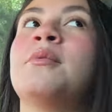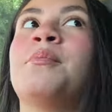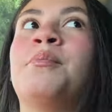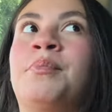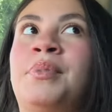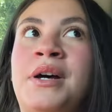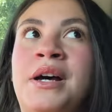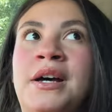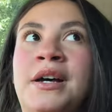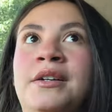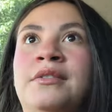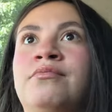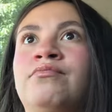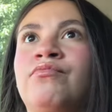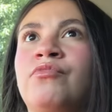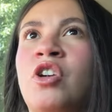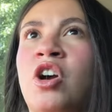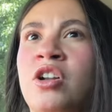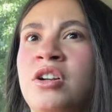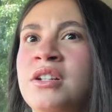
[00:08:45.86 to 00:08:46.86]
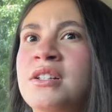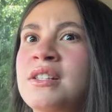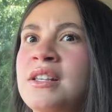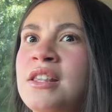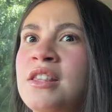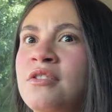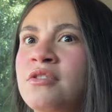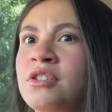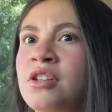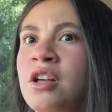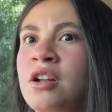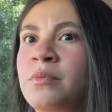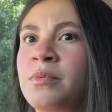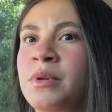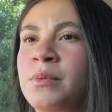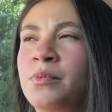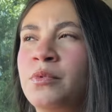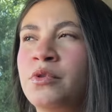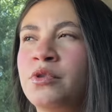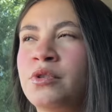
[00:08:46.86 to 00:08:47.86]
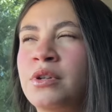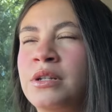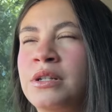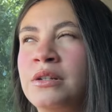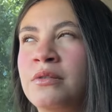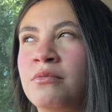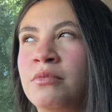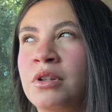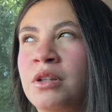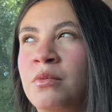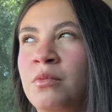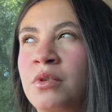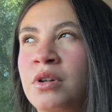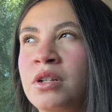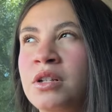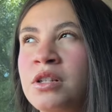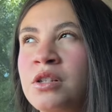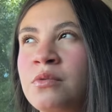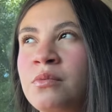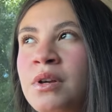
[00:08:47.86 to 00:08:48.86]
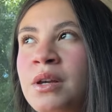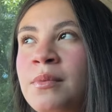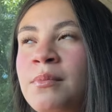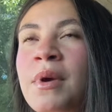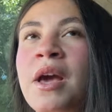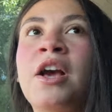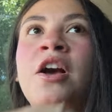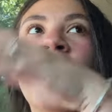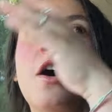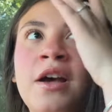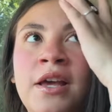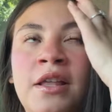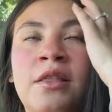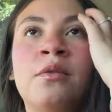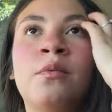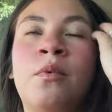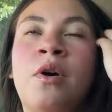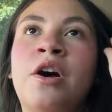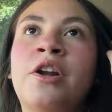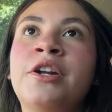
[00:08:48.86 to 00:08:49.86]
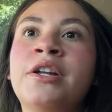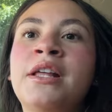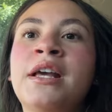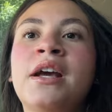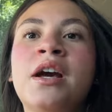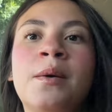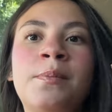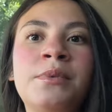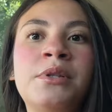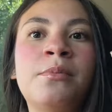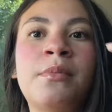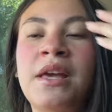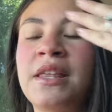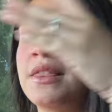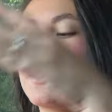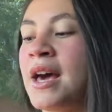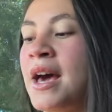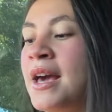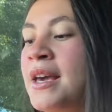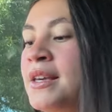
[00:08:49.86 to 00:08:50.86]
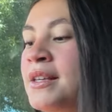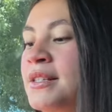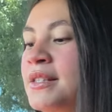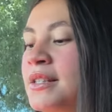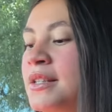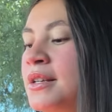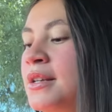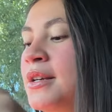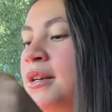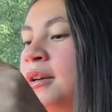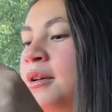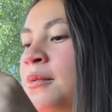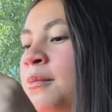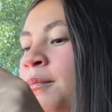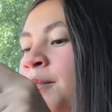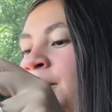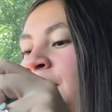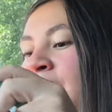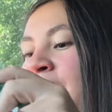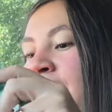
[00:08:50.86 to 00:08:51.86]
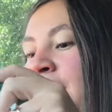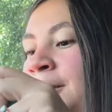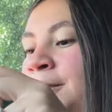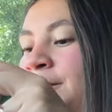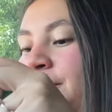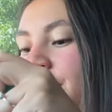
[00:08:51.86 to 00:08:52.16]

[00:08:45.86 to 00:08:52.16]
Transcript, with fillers: but honestly, there's a lot of people, so I didn't really want to swim. I got in the water, like, up to my thighs, but...